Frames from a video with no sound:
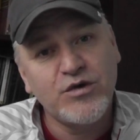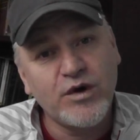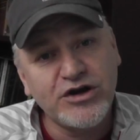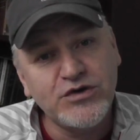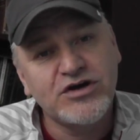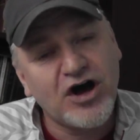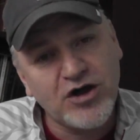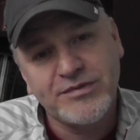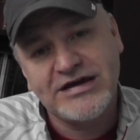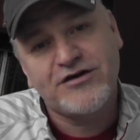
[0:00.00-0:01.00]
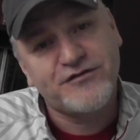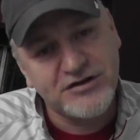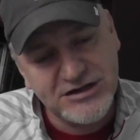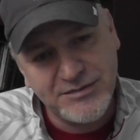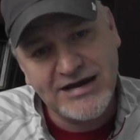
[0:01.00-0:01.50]
where you called me out
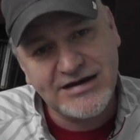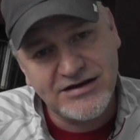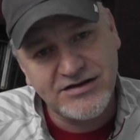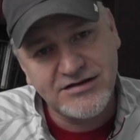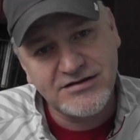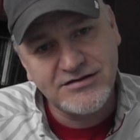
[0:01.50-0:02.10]
for a debate?